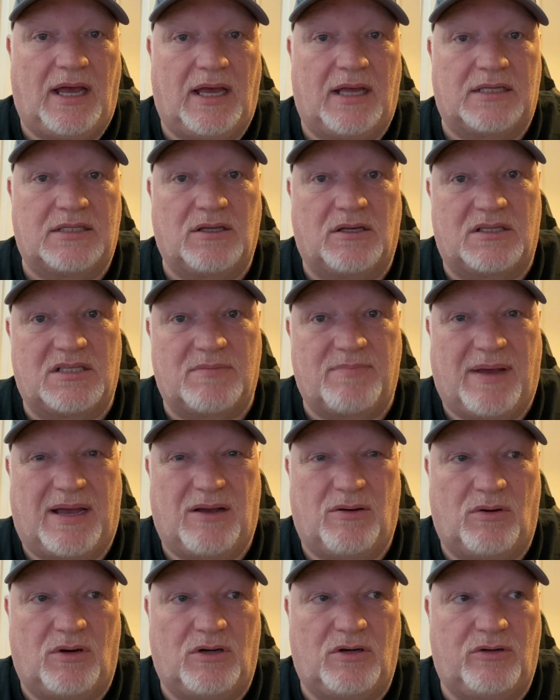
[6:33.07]
So it's
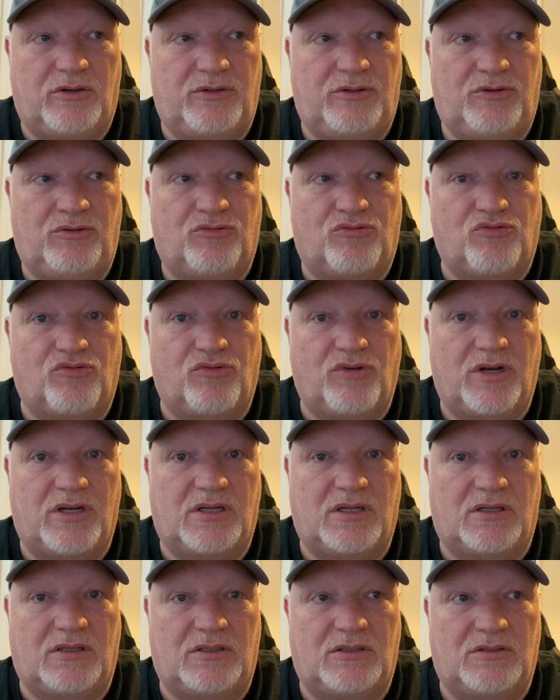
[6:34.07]
about
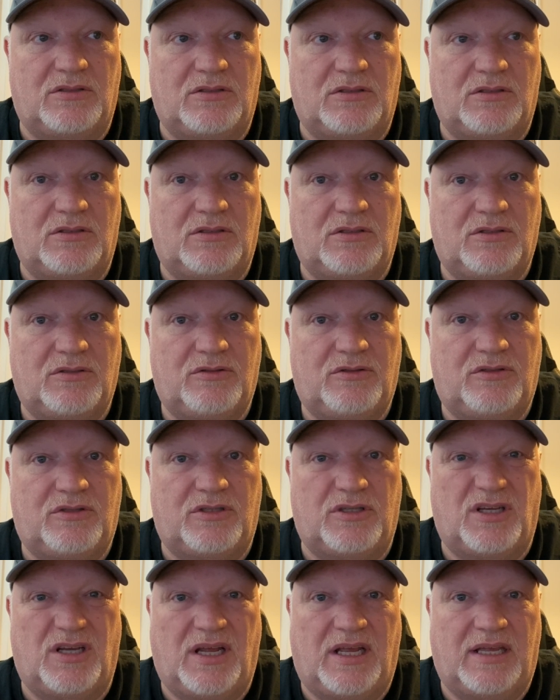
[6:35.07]

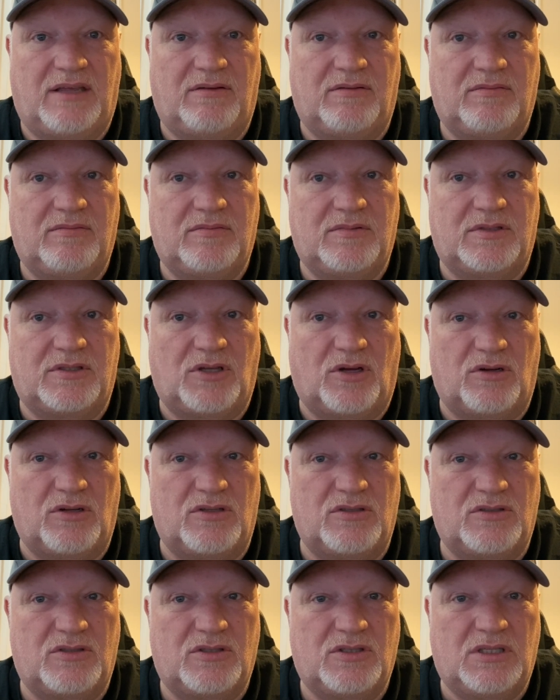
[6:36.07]

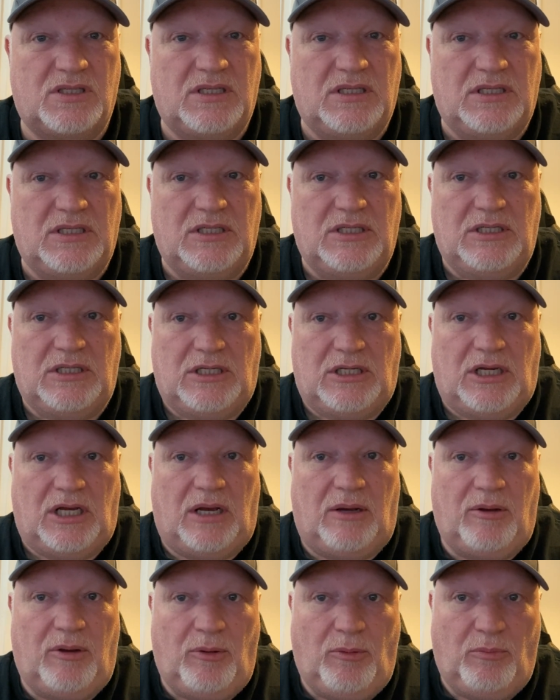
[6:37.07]
$130.
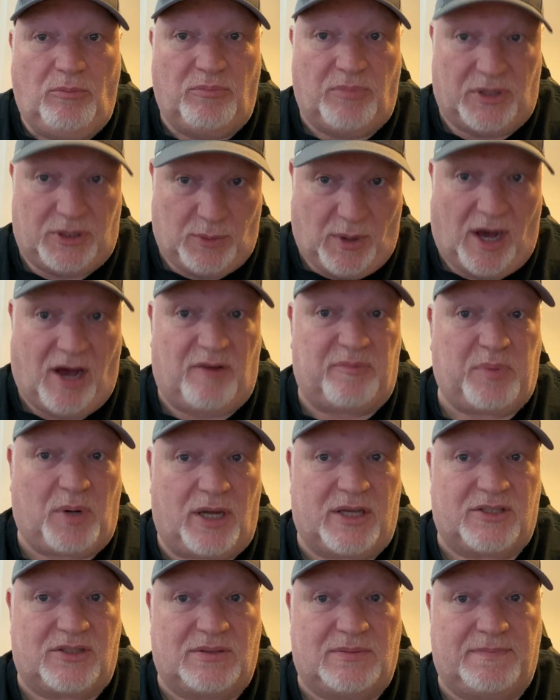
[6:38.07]
But they were half
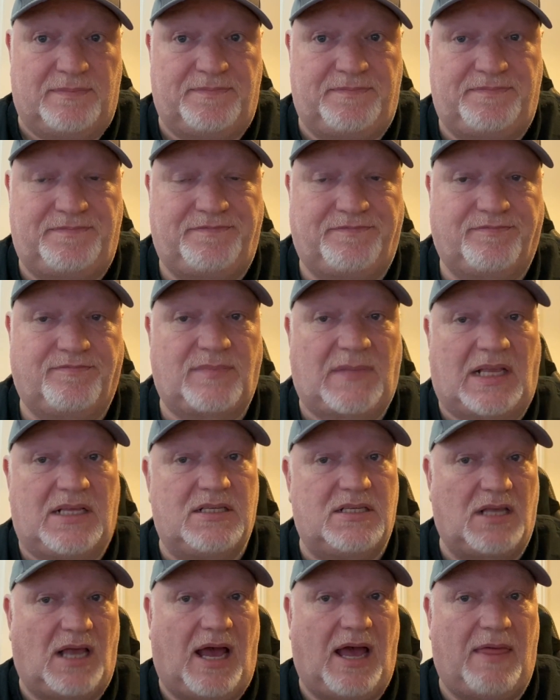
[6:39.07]
price.
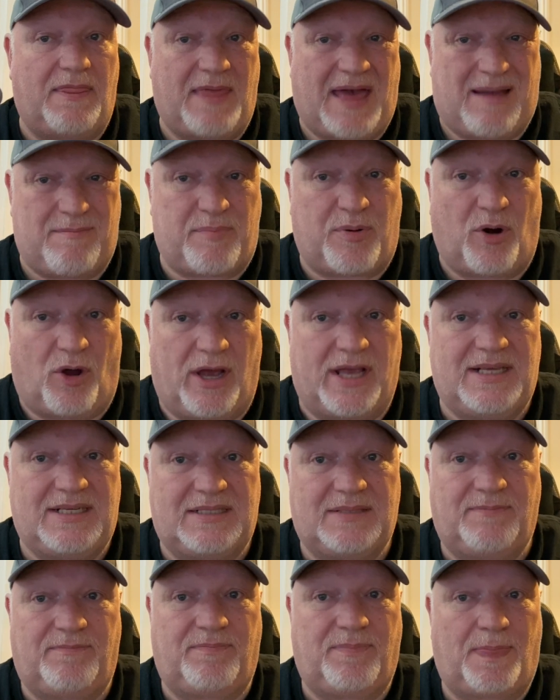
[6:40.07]
At that
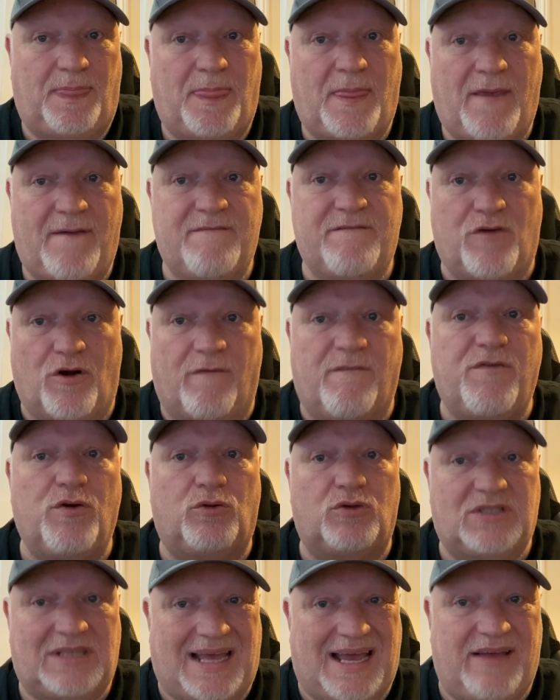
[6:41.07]
price, for a full
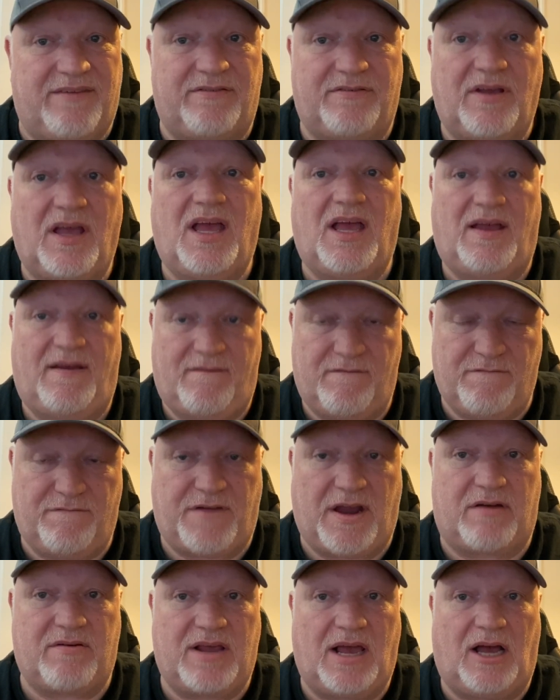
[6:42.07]
set of
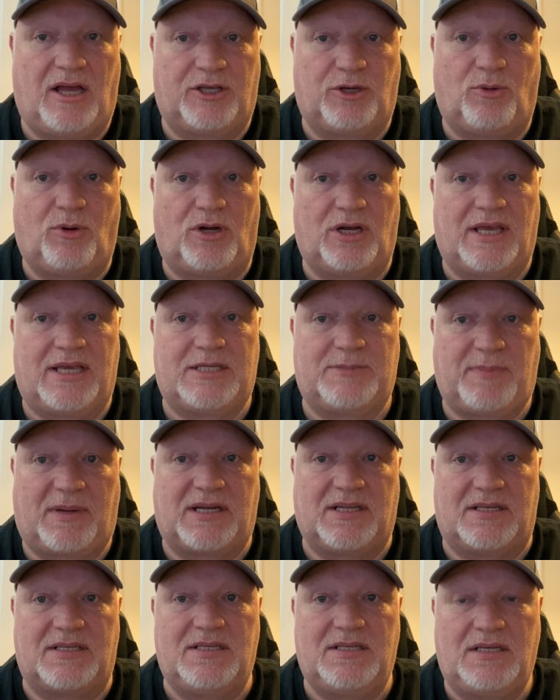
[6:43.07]
very high quality
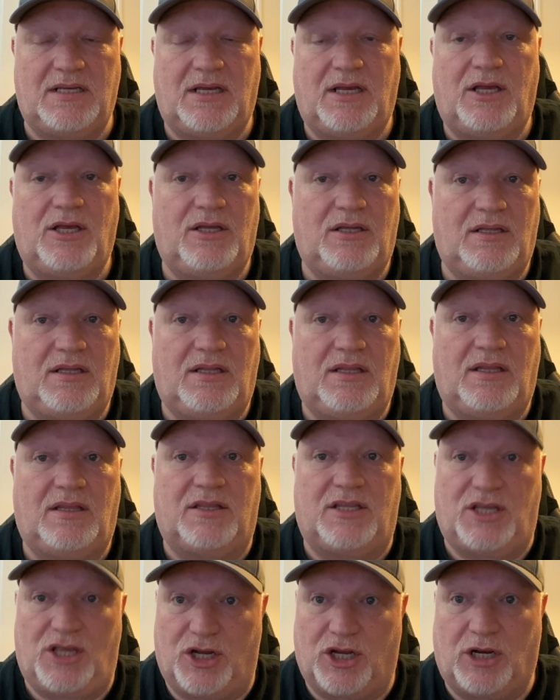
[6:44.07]
spanners
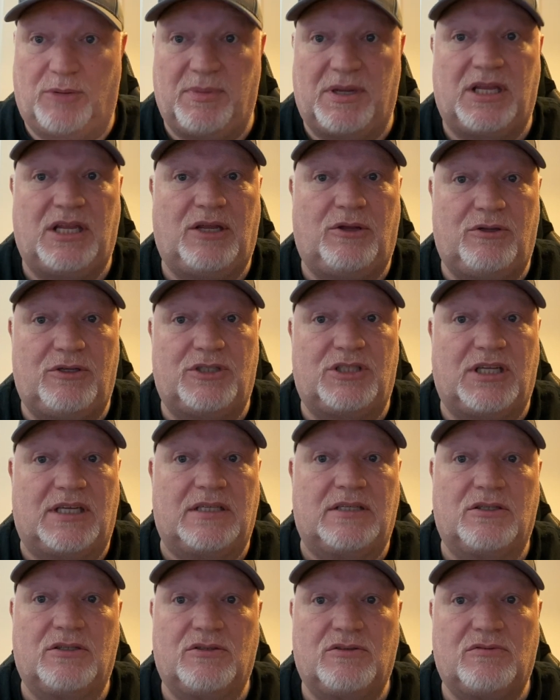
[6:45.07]
that you're going to be
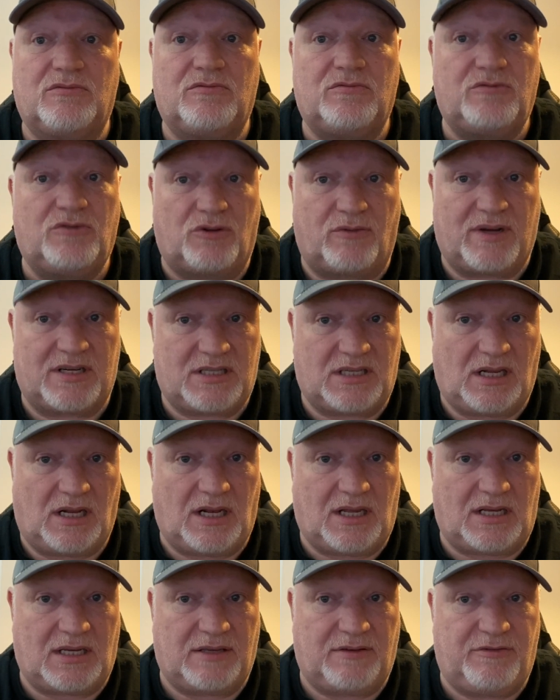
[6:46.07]
using for the rest of your
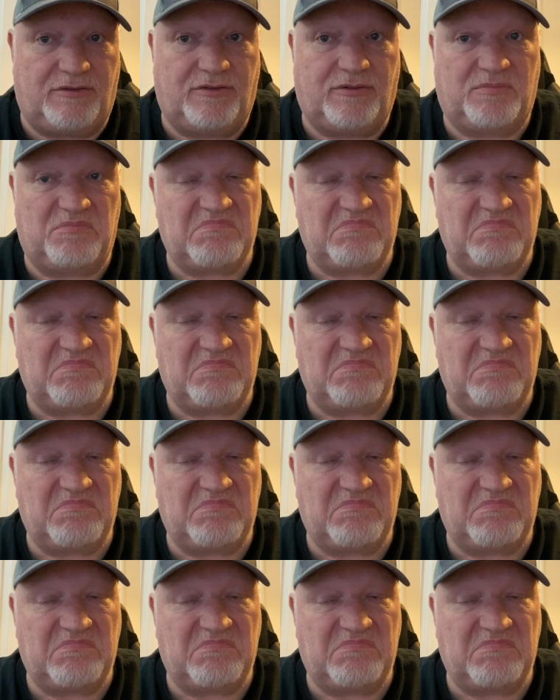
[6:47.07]
life,